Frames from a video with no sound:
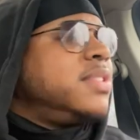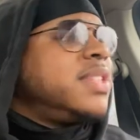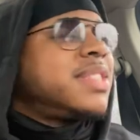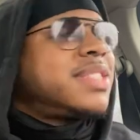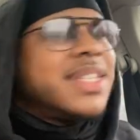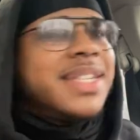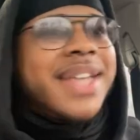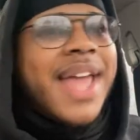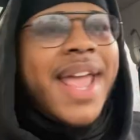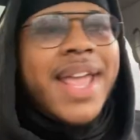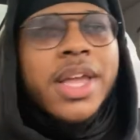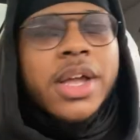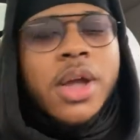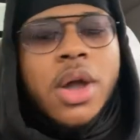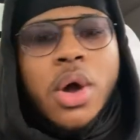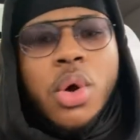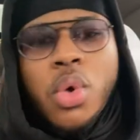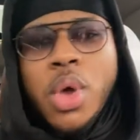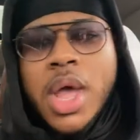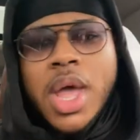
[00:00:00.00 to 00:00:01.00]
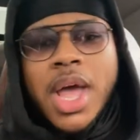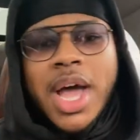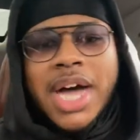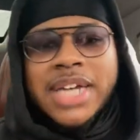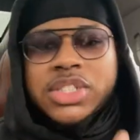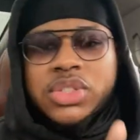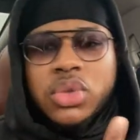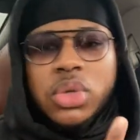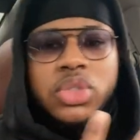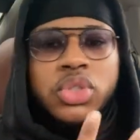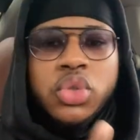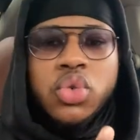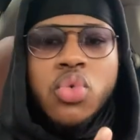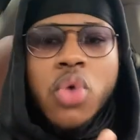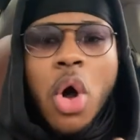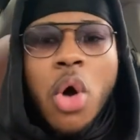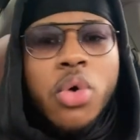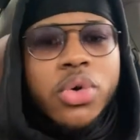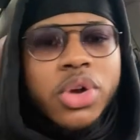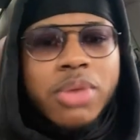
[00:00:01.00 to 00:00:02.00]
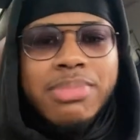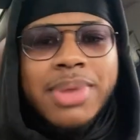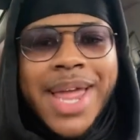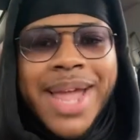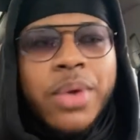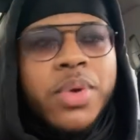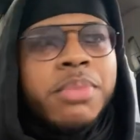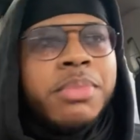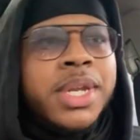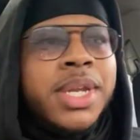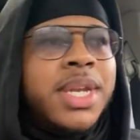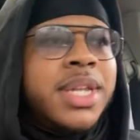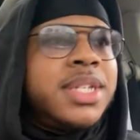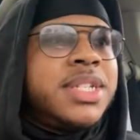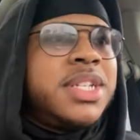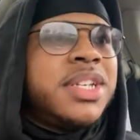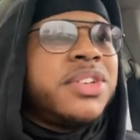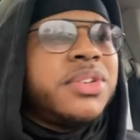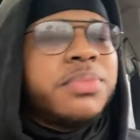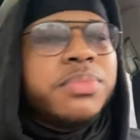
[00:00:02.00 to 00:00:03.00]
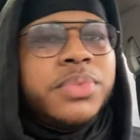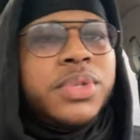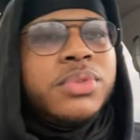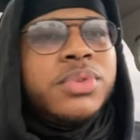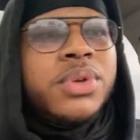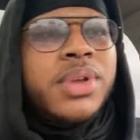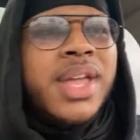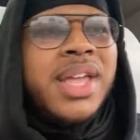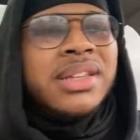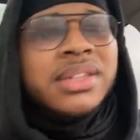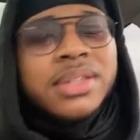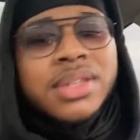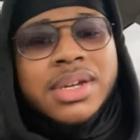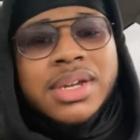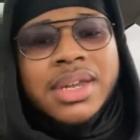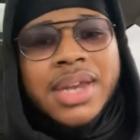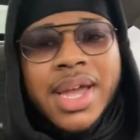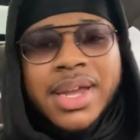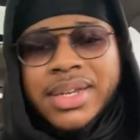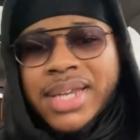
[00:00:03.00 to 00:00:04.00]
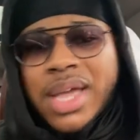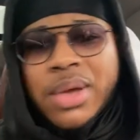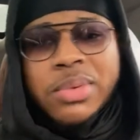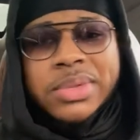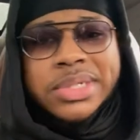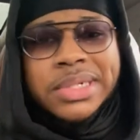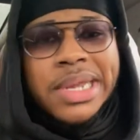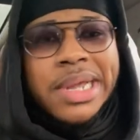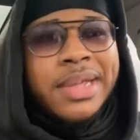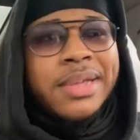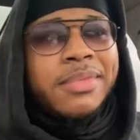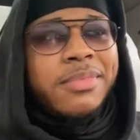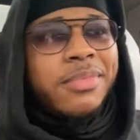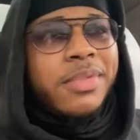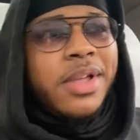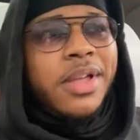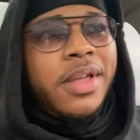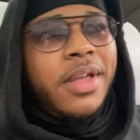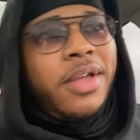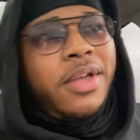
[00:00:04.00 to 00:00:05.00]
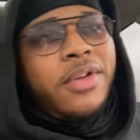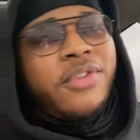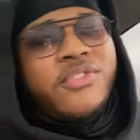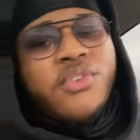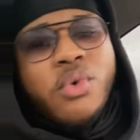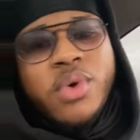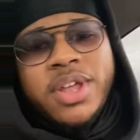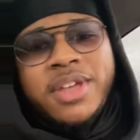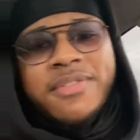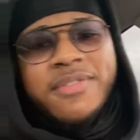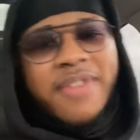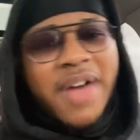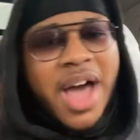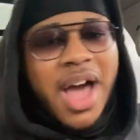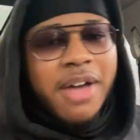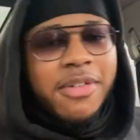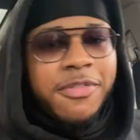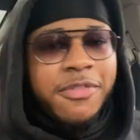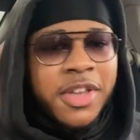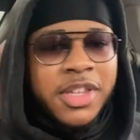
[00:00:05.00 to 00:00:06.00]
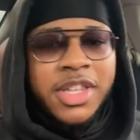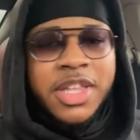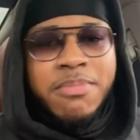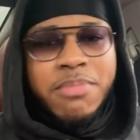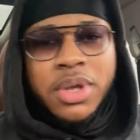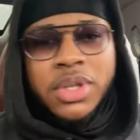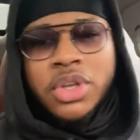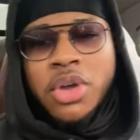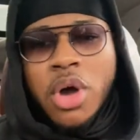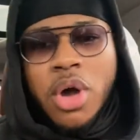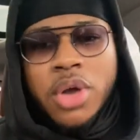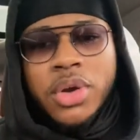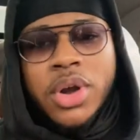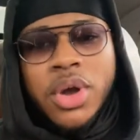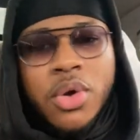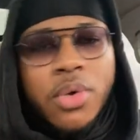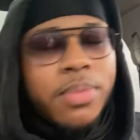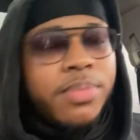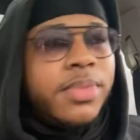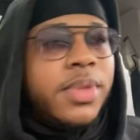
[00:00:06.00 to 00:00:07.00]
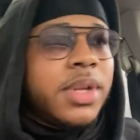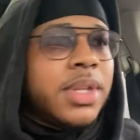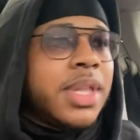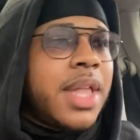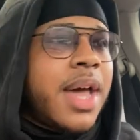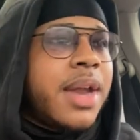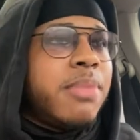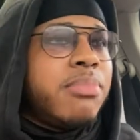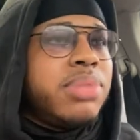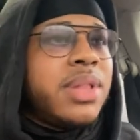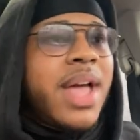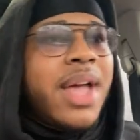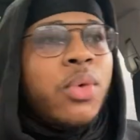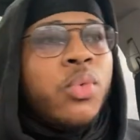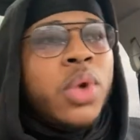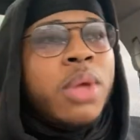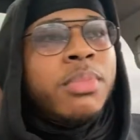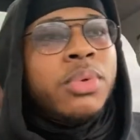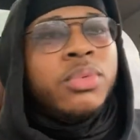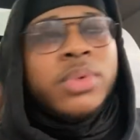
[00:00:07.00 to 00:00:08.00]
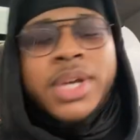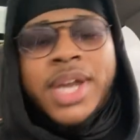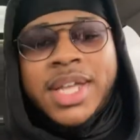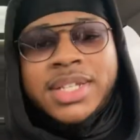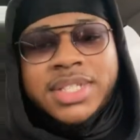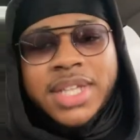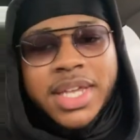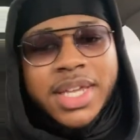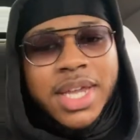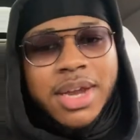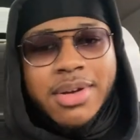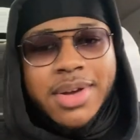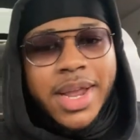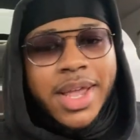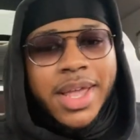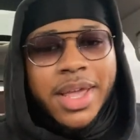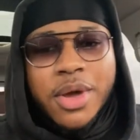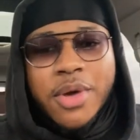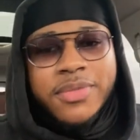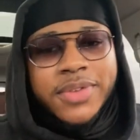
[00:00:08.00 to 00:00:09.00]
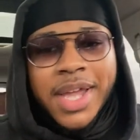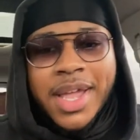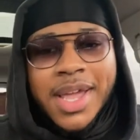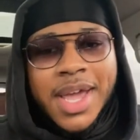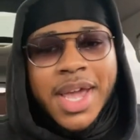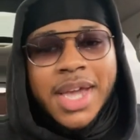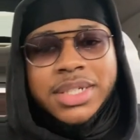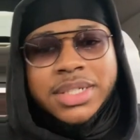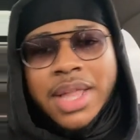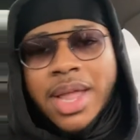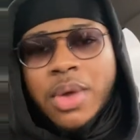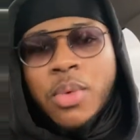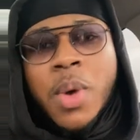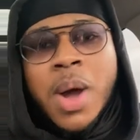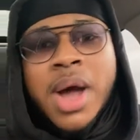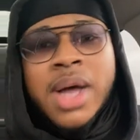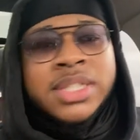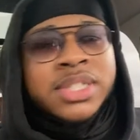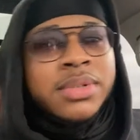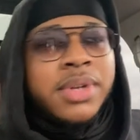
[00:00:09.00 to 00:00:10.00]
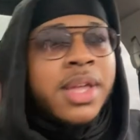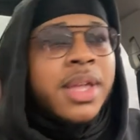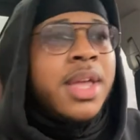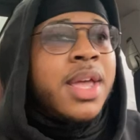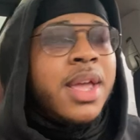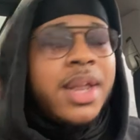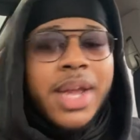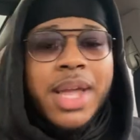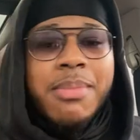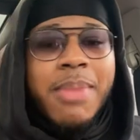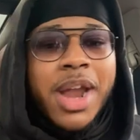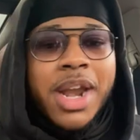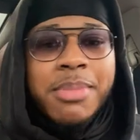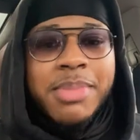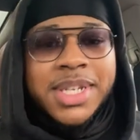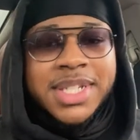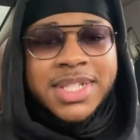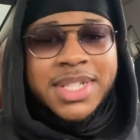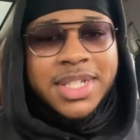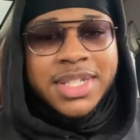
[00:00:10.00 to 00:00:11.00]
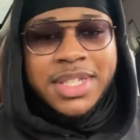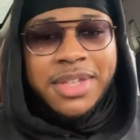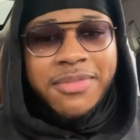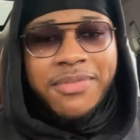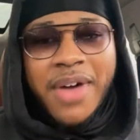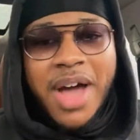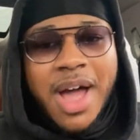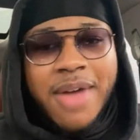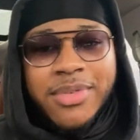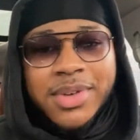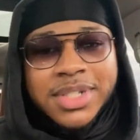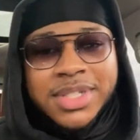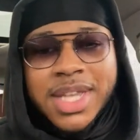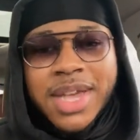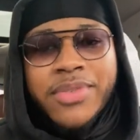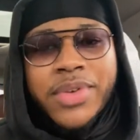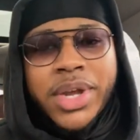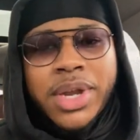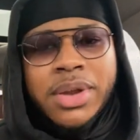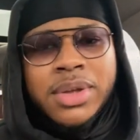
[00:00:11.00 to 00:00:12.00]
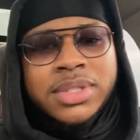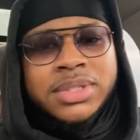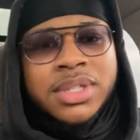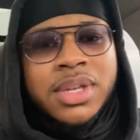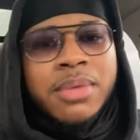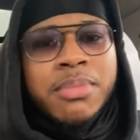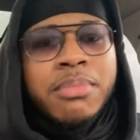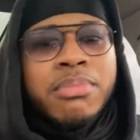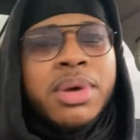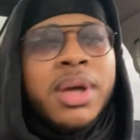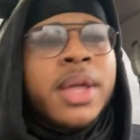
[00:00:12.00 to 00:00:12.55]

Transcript: Just a day ago, I saw 2 older black women in the gym. You know, they looked like they was like 45, 50, but y'all know a lot of black women, when they take care of their health, they age like wine. So they might have been 65 or 70 or something.